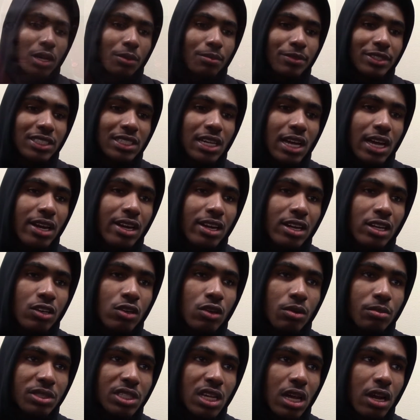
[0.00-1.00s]
I'm excited. You know,
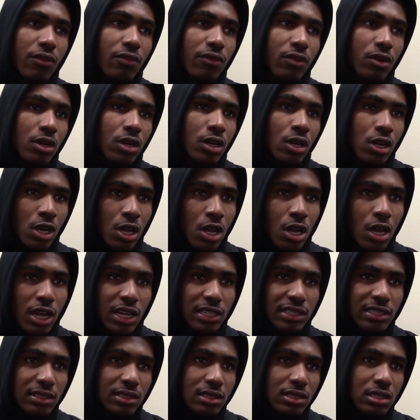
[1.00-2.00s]
I'm excited for
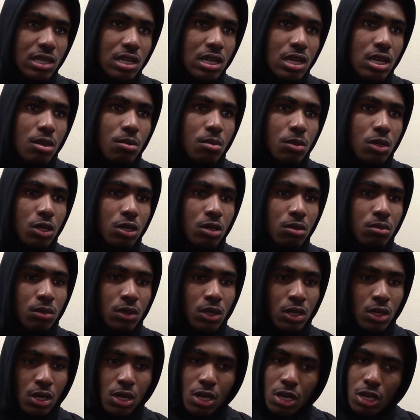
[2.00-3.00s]
us as a team.
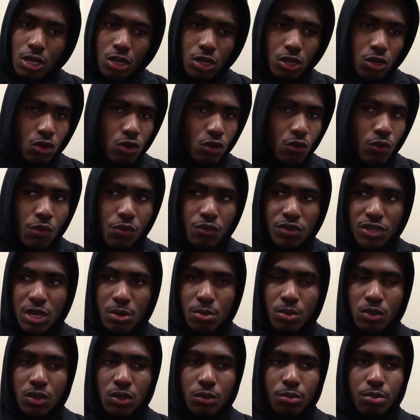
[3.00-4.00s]
You know, we was
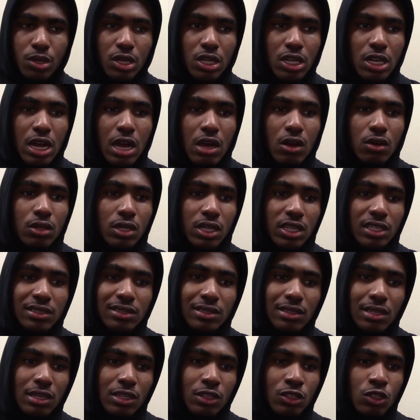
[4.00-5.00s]
able to pull it out. Like I
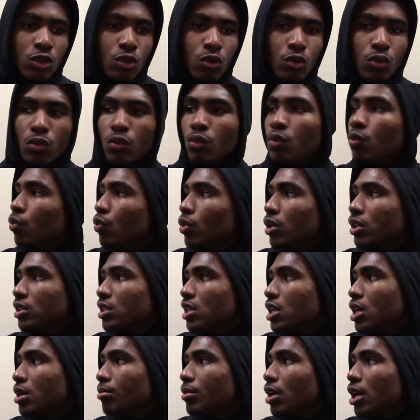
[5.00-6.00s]
said, you know, we're a
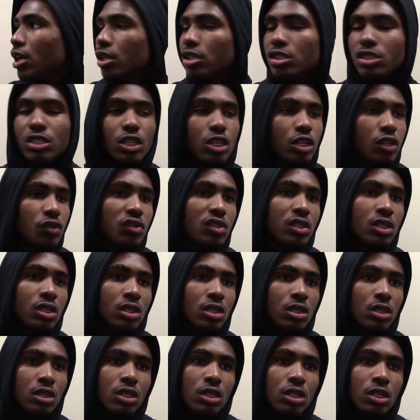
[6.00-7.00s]
team that deserves
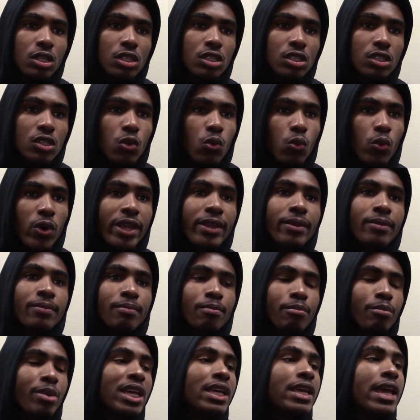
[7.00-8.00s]
to win
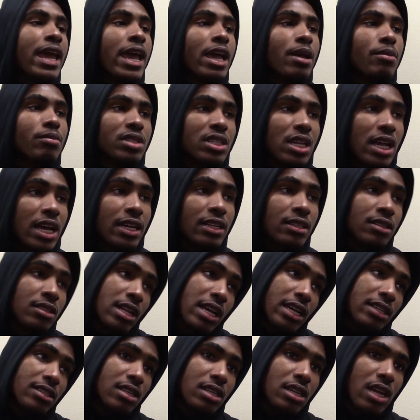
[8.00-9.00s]
big games like
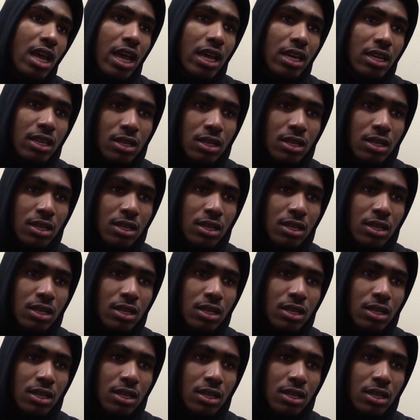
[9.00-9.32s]
tonight.